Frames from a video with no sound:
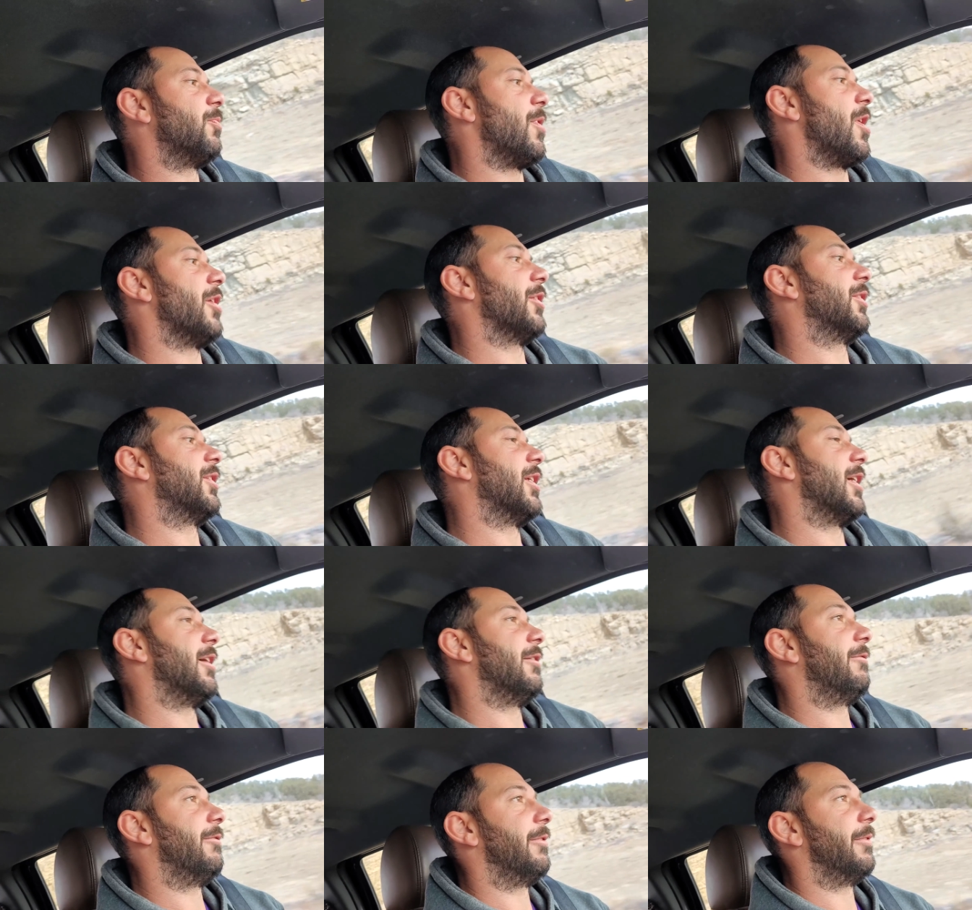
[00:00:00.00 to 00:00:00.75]
small
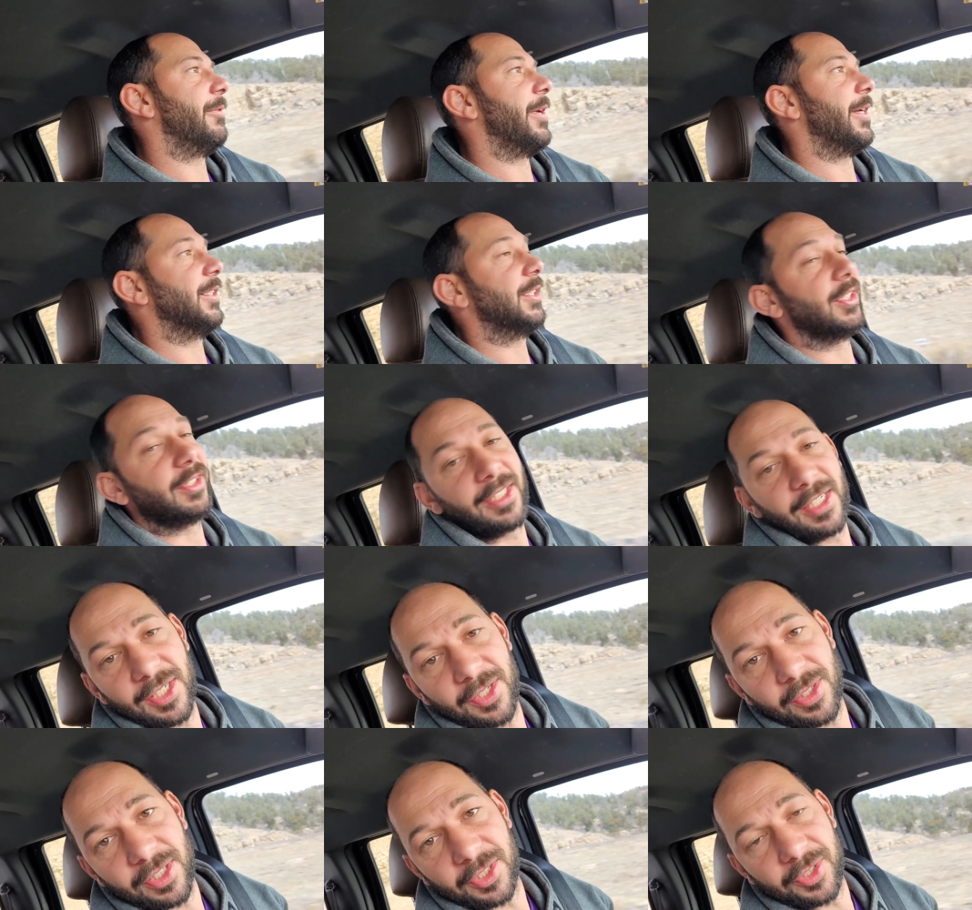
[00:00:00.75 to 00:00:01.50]
stuff. I still
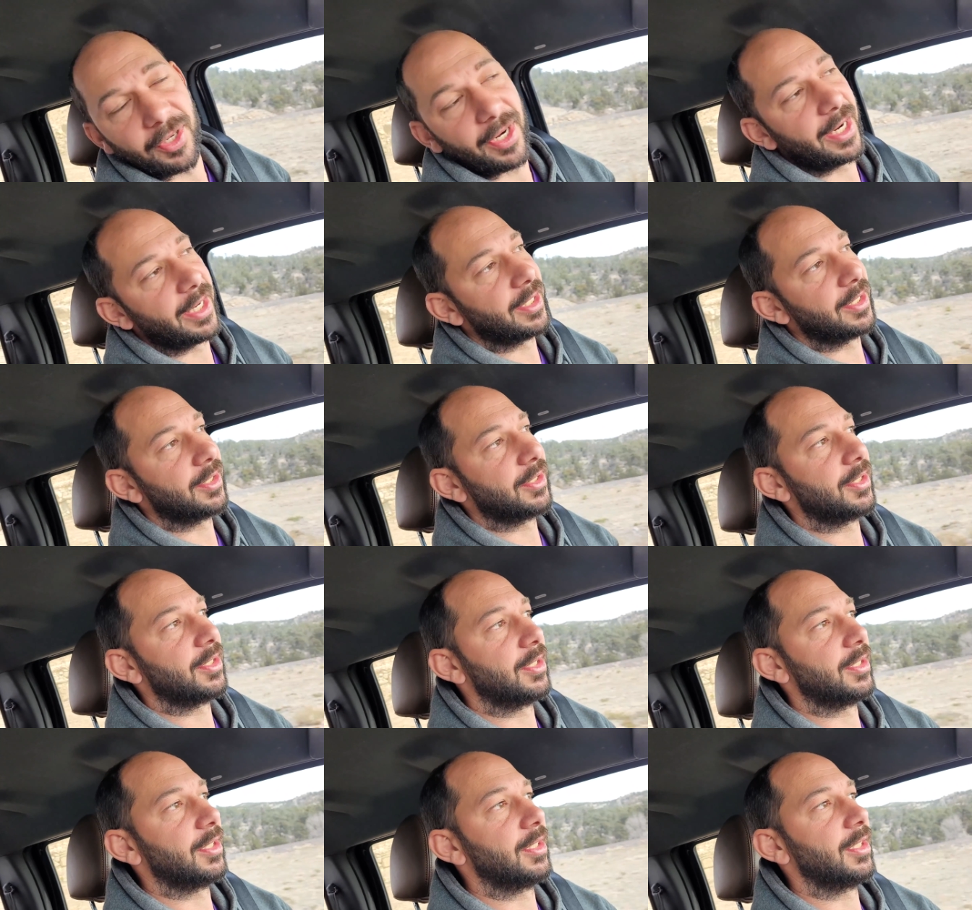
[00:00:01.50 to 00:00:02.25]
need to do the
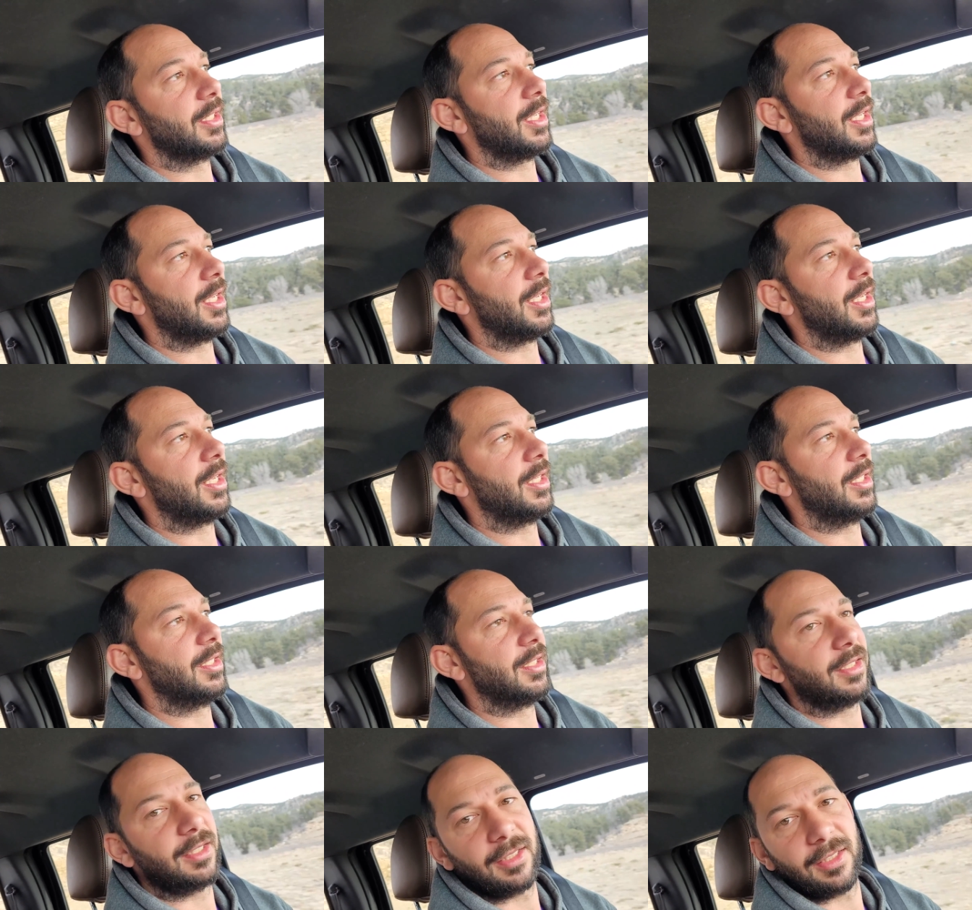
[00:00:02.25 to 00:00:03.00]
trans uh,
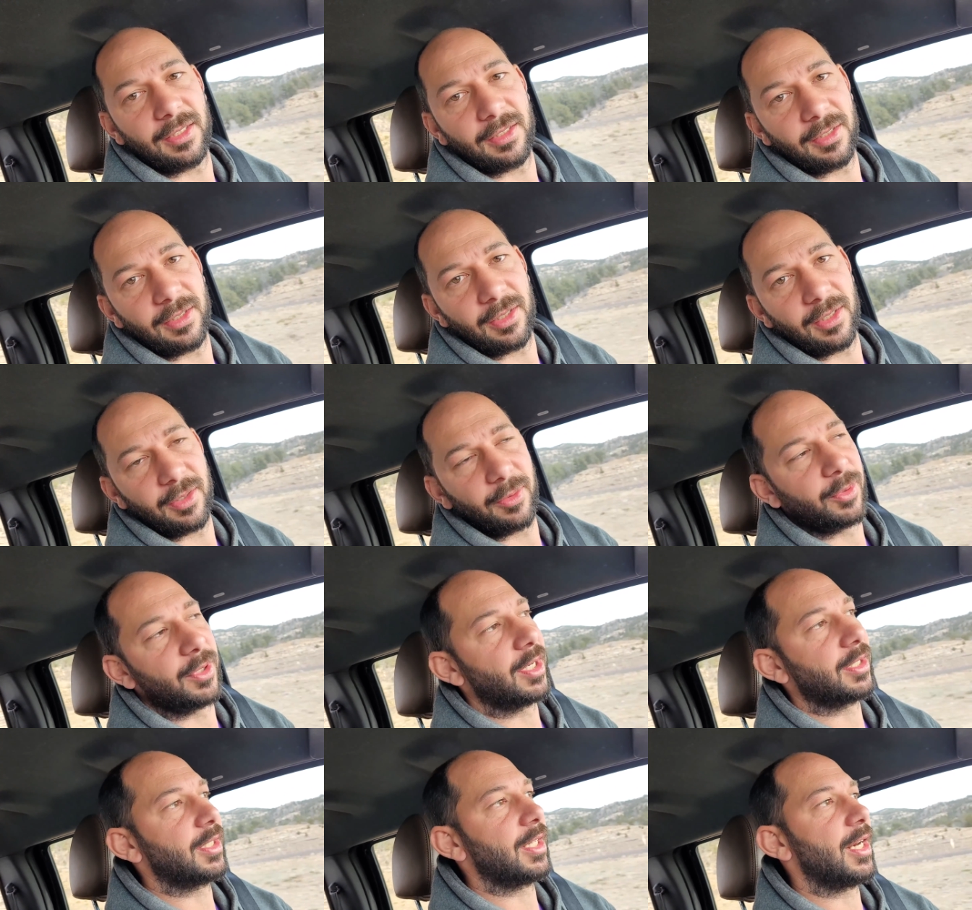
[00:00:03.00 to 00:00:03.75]

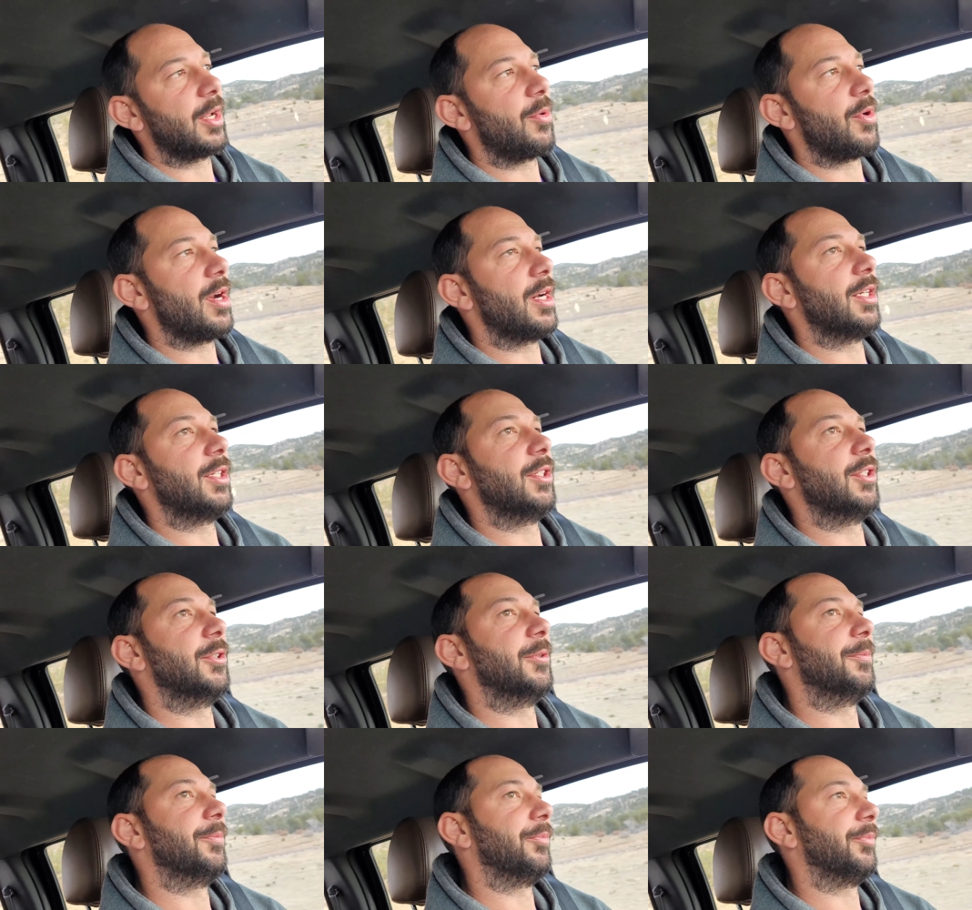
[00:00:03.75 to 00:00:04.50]
work that I want to
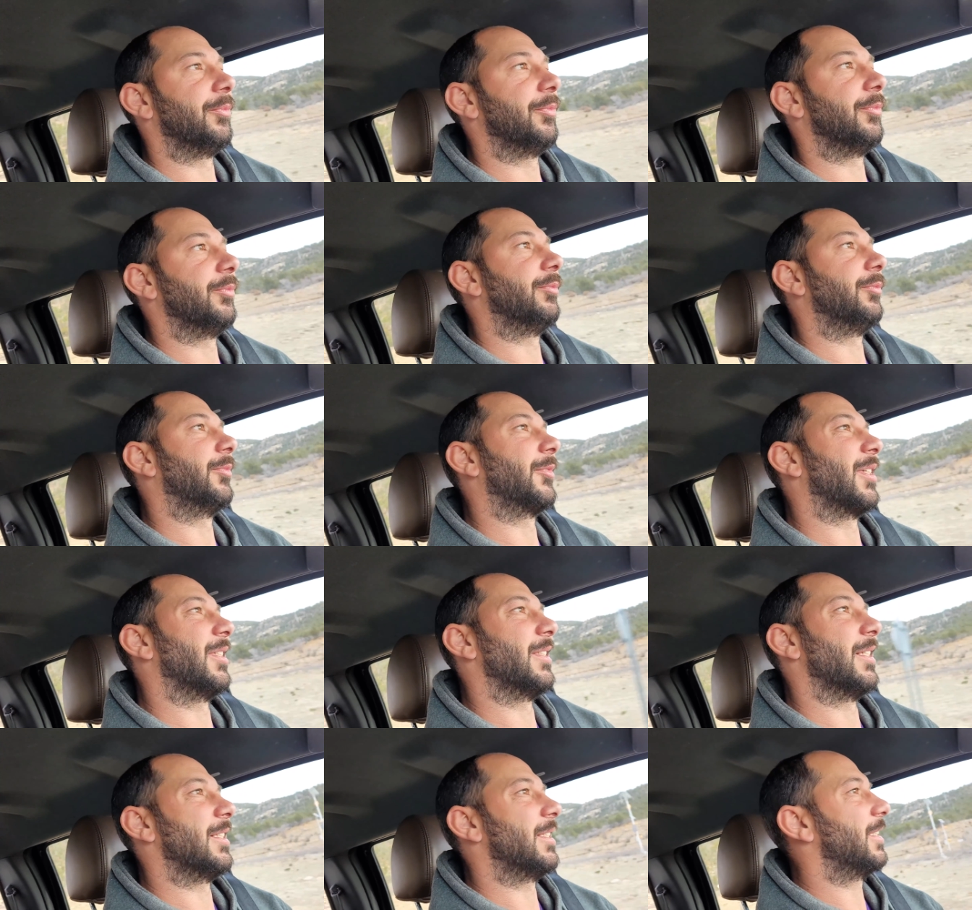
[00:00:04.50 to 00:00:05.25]
do
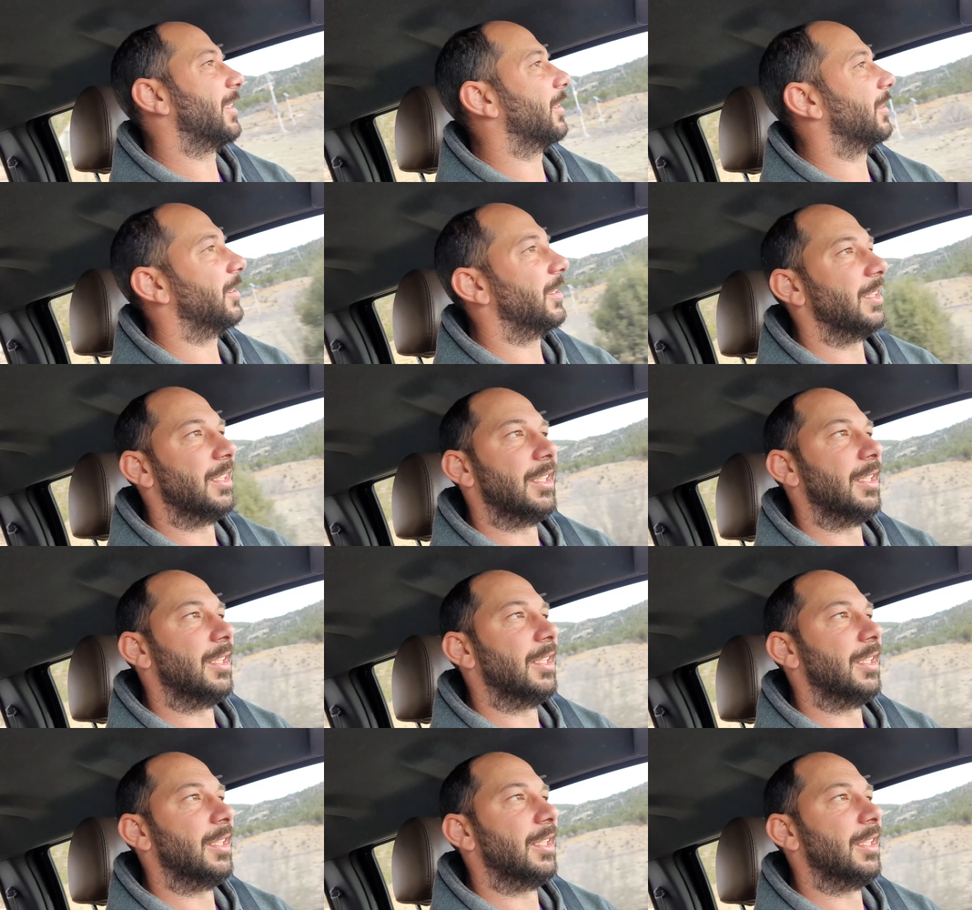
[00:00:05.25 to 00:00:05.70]
because it's still,